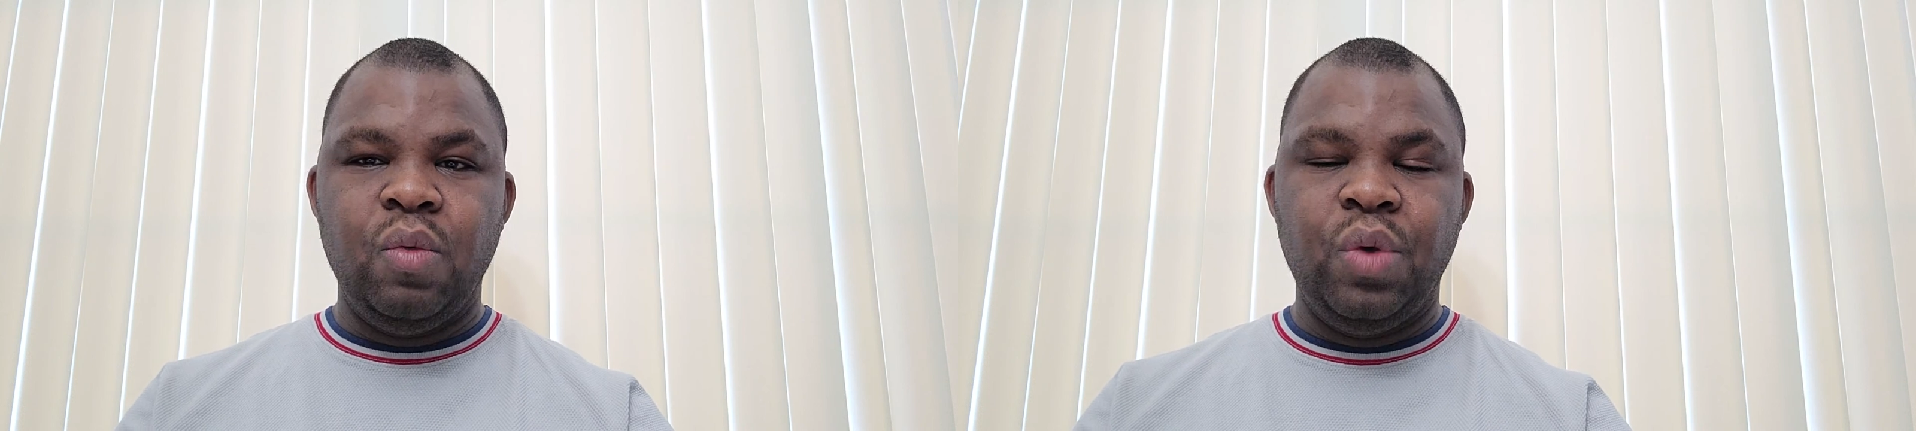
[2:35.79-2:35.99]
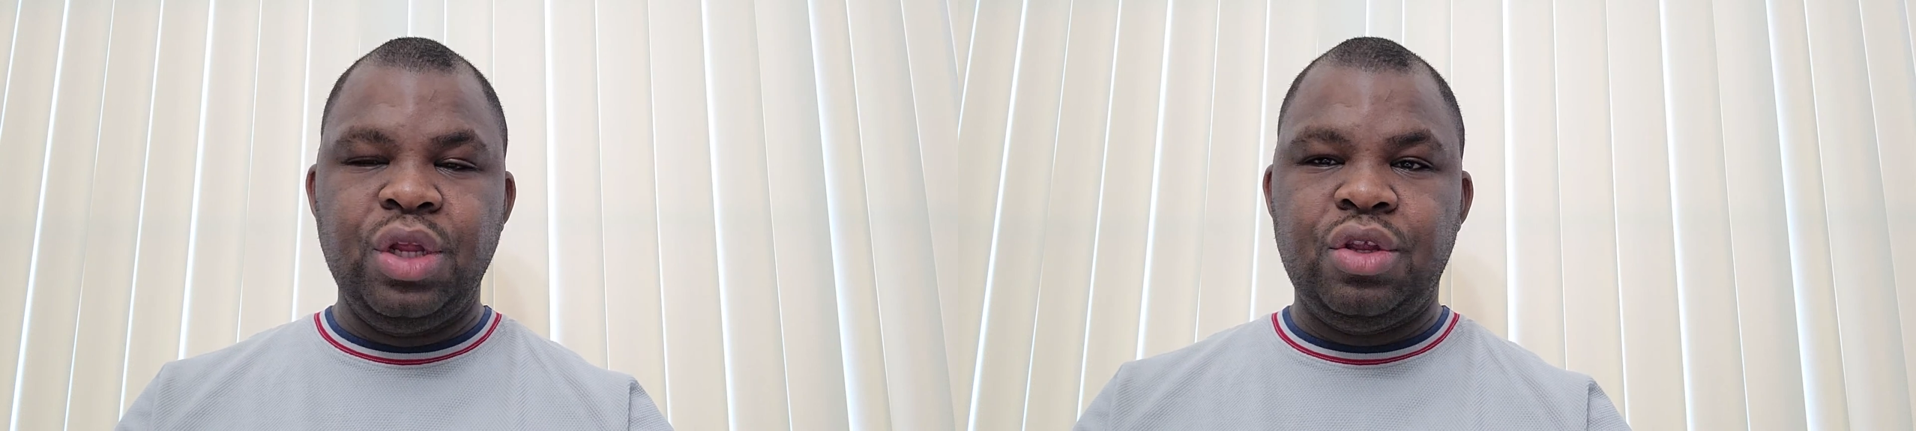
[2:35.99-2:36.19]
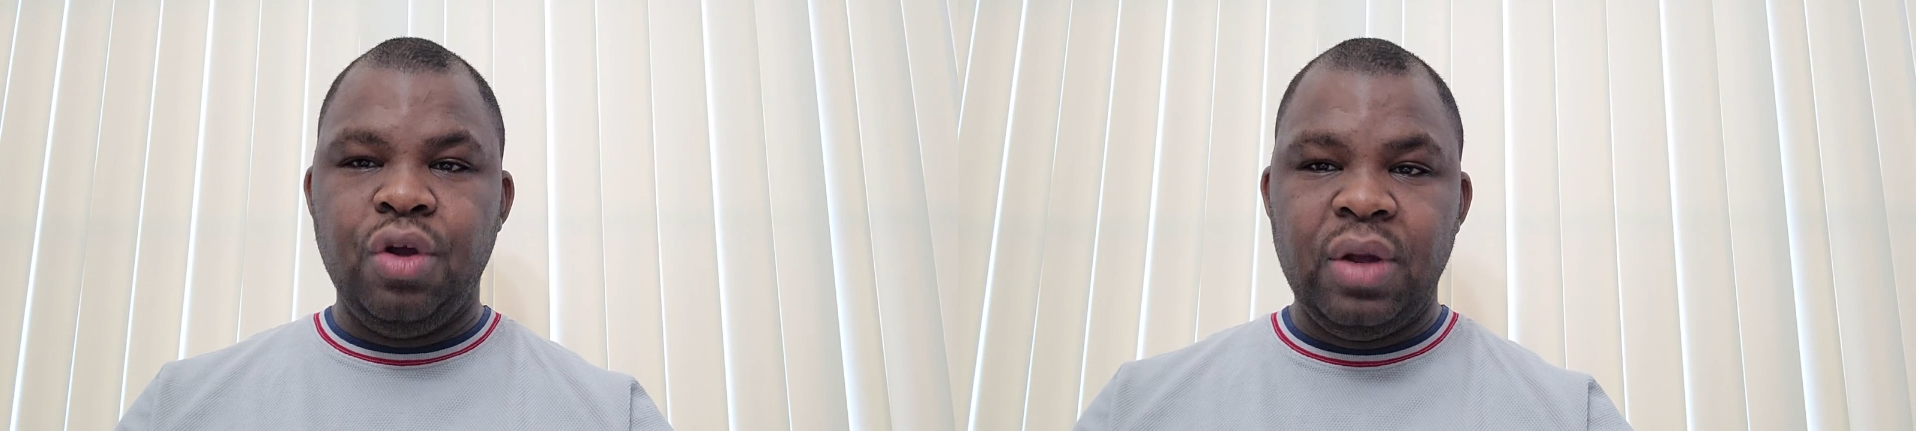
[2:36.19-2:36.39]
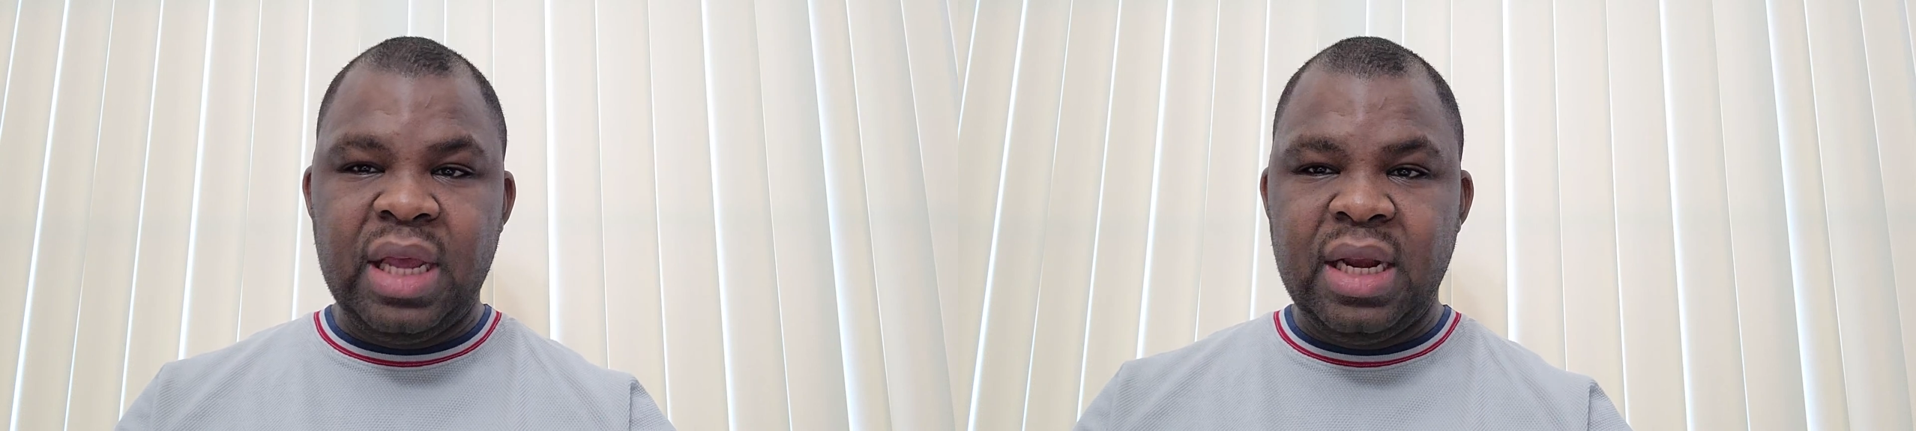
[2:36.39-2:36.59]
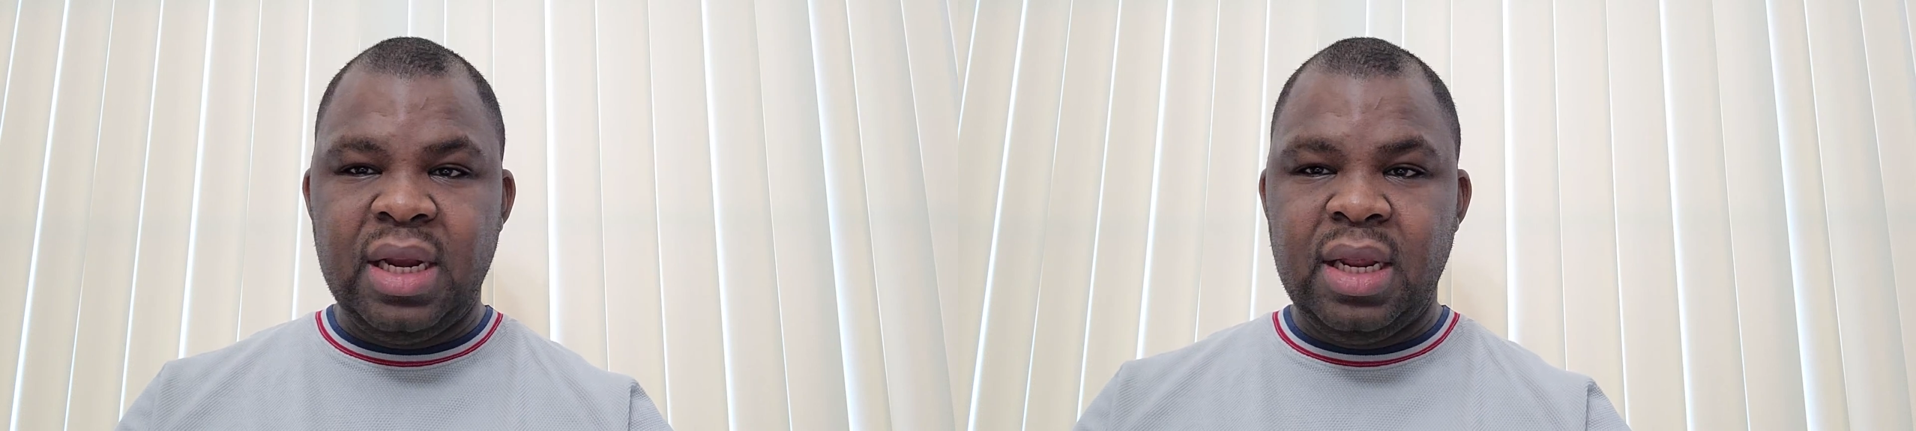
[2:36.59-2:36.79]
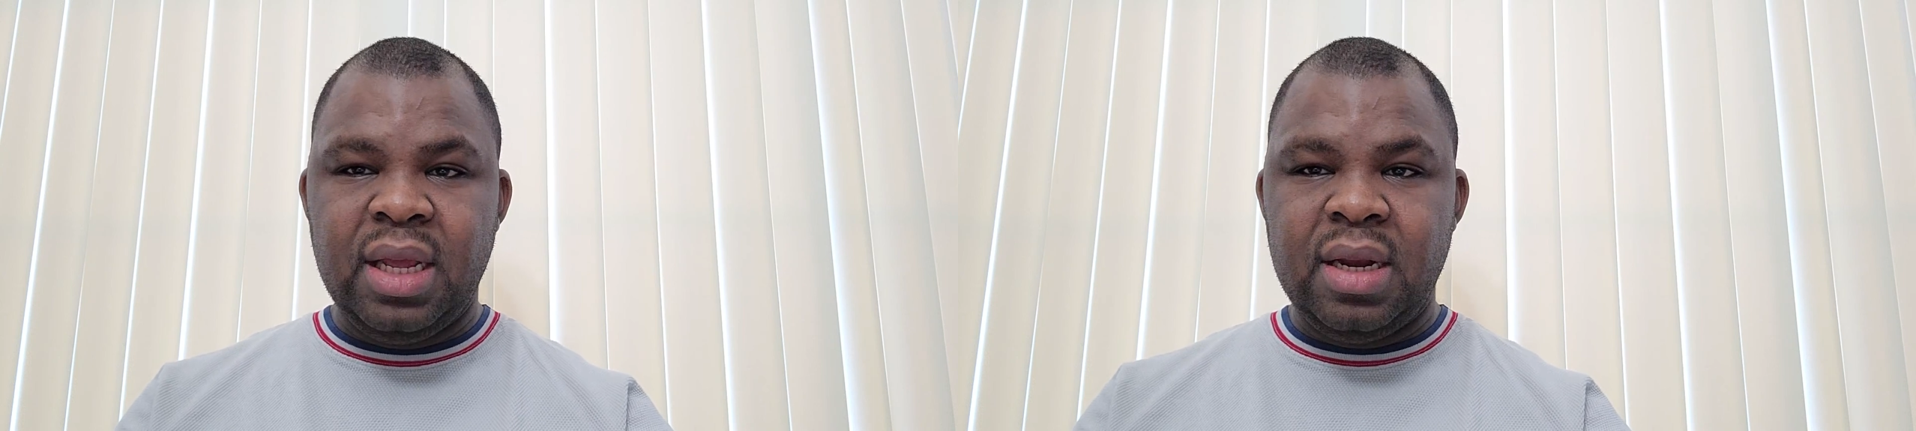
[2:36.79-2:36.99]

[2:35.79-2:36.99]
we don't get any